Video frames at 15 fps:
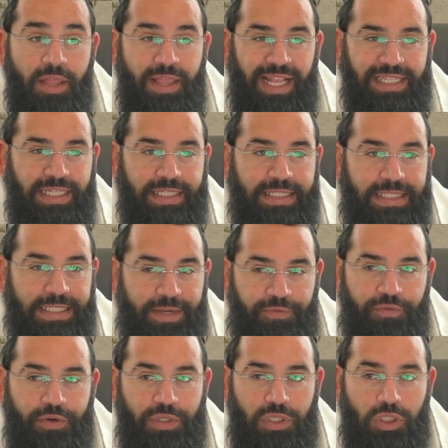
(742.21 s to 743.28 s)
that's a
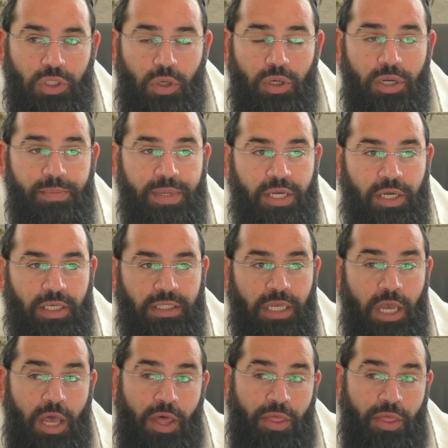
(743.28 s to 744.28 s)
different story, because